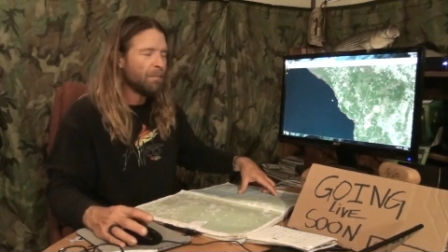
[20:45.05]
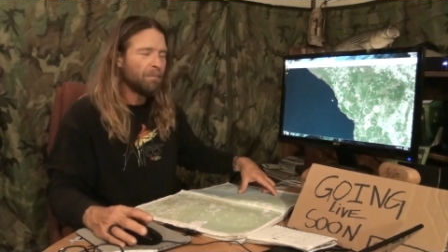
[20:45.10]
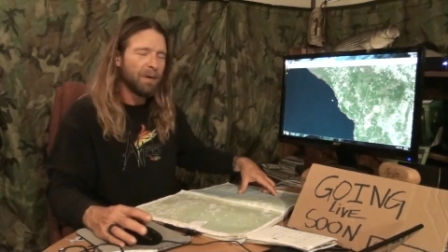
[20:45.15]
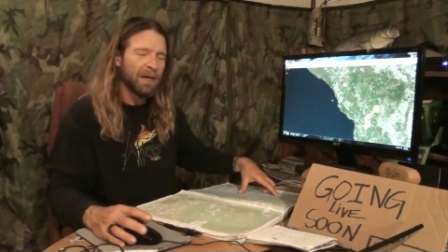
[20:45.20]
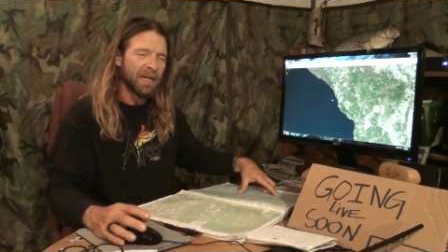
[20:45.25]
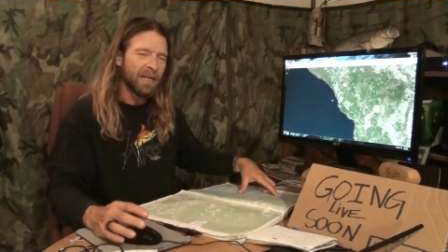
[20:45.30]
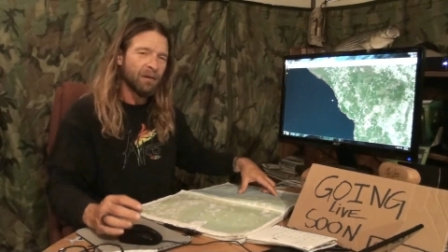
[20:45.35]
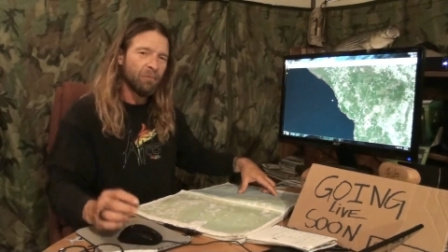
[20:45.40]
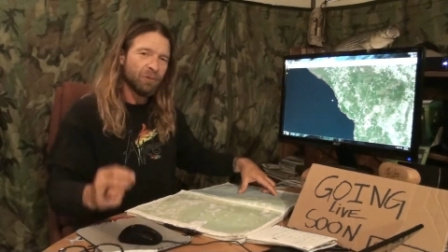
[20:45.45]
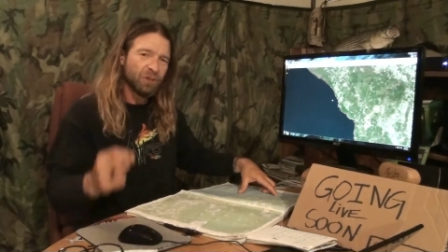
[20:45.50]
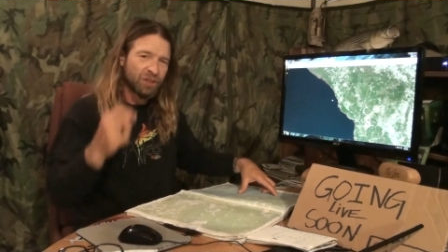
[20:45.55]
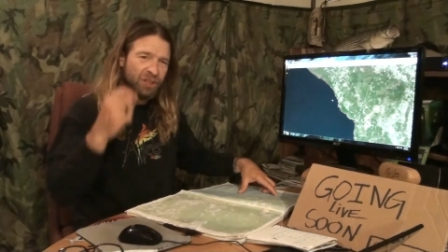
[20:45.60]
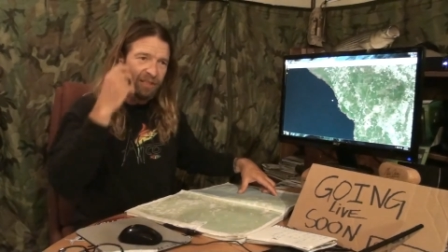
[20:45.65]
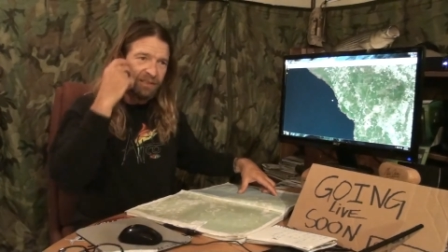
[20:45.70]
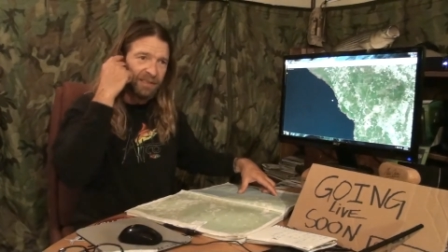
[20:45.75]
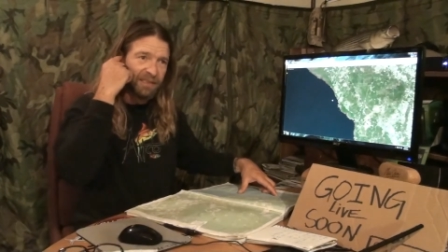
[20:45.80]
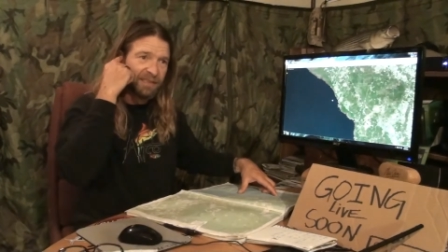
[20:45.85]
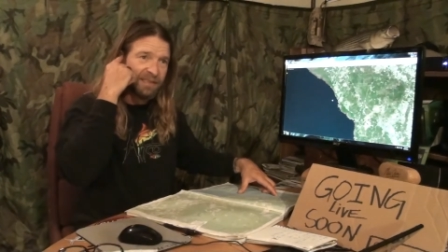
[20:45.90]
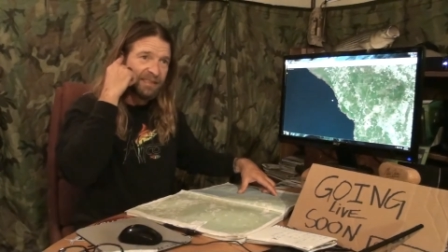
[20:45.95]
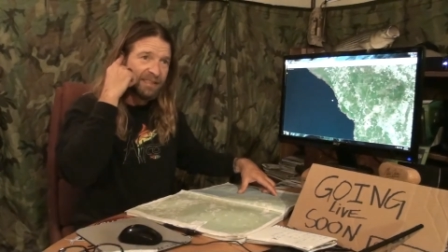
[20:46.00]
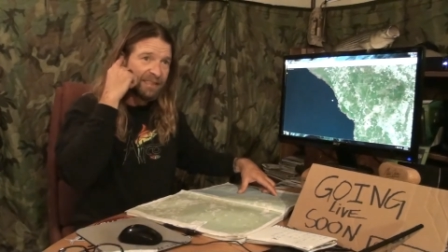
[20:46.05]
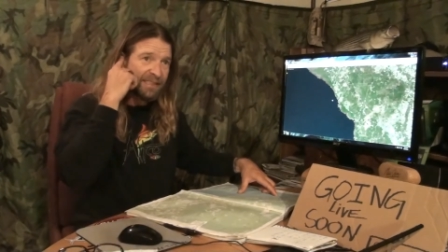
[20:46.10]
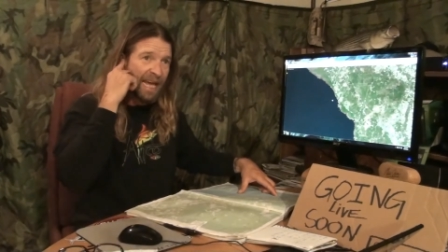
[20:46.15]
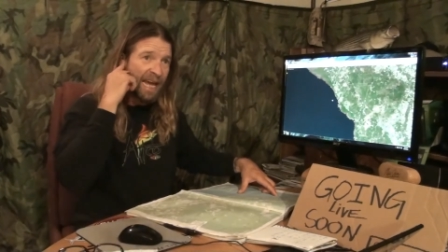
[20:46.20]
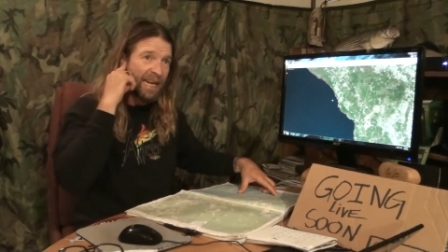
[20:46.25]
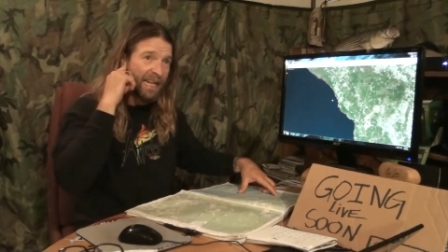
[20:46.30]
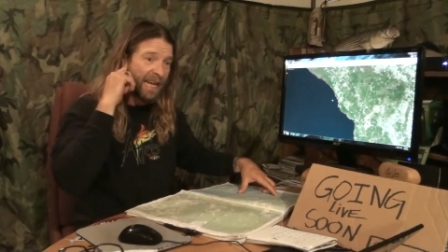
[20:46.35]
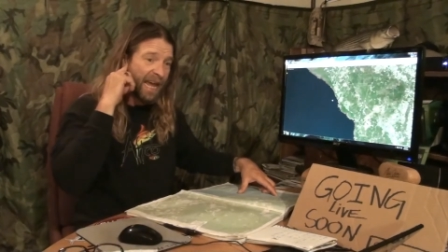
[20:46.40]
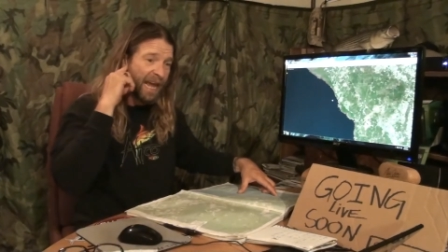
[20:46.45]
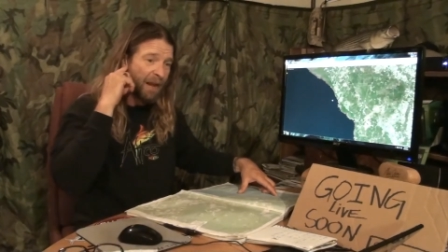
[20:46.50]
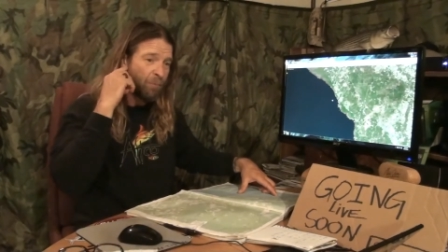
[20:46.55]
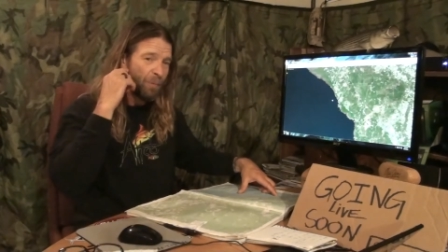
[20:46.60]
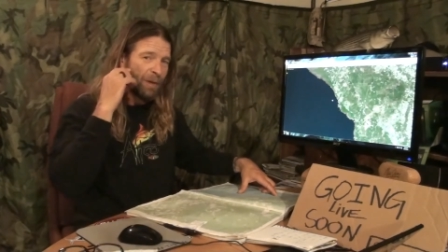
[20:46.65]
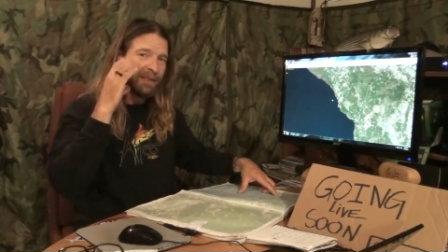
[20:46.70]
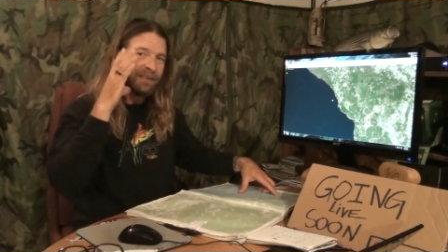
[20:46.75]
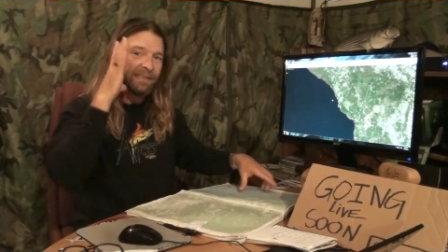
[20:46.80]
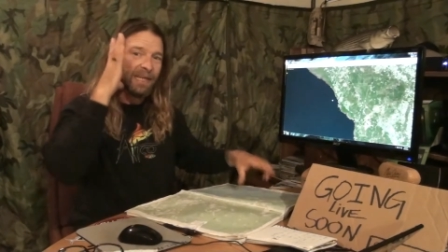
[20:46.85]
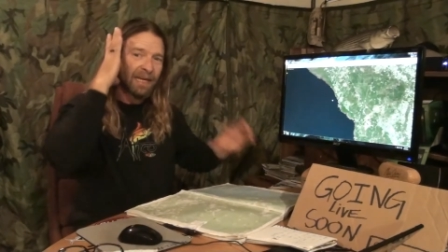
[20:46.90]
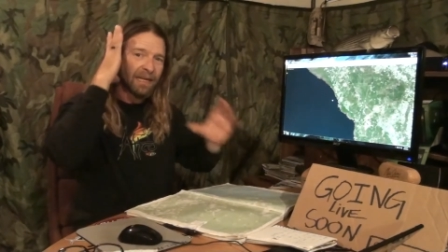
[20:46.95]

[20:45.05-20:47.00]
but it was just a steady headwinds.